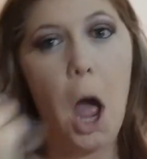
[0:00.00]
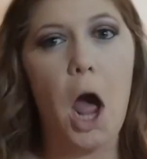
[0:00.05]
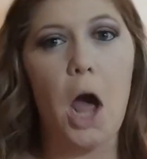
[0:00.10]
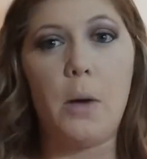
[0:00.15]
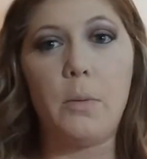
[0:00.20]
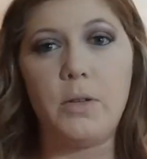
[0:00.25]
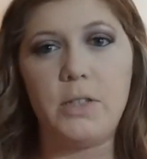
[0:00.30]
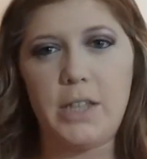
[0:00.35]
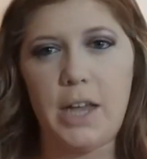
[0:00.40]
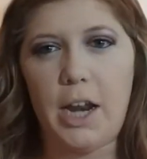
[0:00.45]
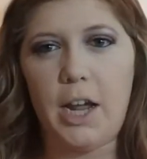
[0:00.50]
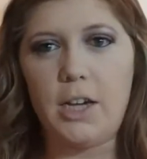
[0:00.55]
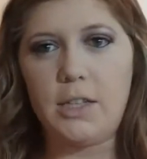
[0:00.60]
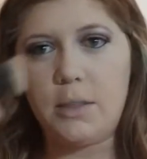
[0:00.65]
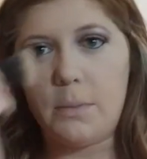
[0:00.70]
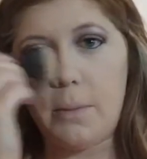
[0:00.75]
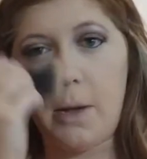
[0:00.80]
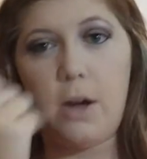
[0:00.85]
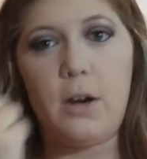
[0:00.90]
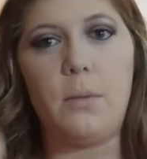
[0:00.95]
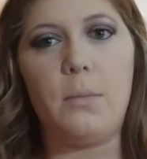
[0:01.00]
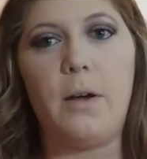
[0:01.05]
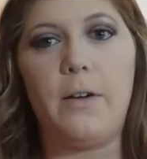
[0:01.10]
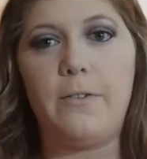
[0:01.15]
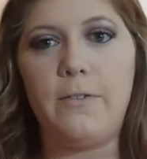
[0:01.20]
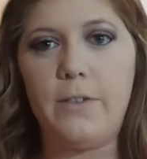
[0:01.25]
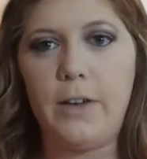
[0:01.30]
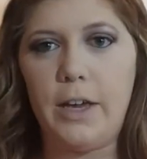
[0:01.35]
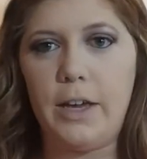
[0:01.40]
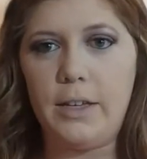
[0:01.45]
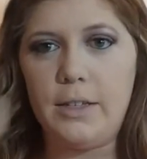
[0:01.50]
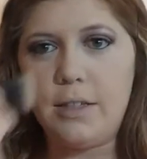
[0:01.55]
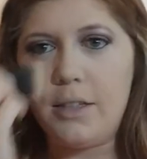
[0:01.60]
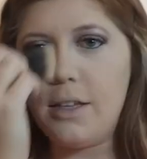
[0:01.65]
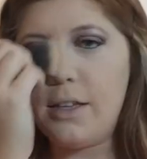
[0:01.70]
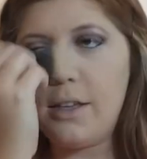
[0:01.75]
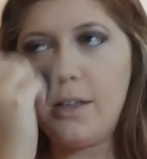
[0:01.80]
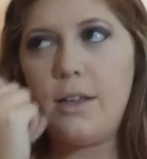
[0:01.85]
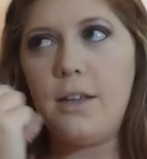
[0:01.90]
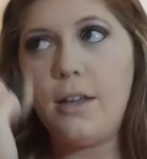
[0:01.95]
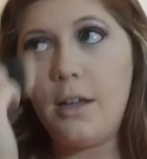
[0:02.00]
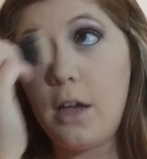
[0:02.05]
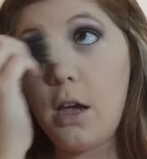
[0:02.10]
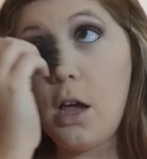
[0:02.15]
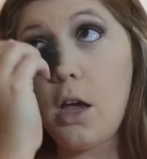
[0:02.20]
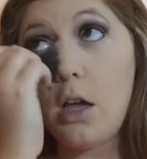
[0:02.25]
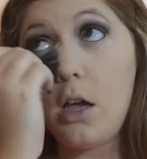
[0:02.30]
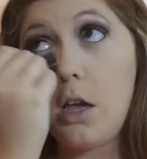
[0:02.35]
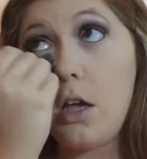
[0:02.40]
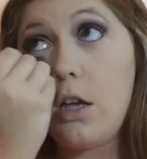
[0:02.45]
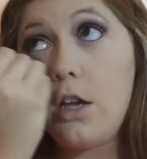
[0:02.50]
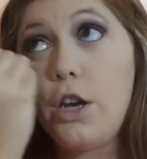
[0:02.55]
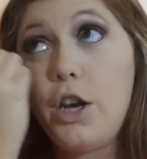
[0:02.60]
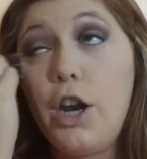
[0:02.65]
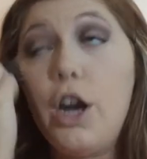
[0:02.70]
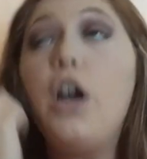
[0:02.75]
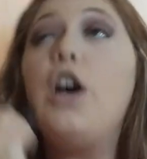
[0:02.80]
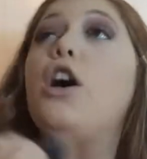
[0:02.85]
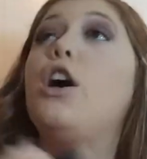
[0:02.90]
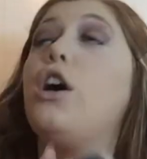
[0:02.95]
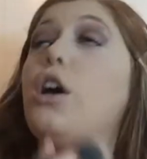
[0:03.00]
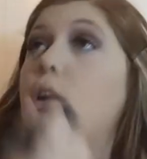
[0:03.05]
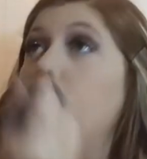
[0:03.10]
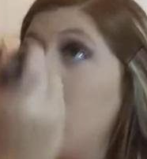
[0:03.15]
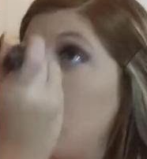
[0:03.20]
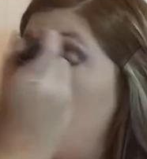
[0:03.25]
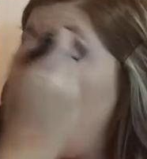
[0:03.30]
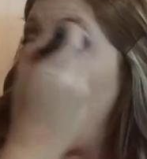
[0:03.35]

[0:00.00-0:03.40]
I almost said I got some powder in my face. Duh.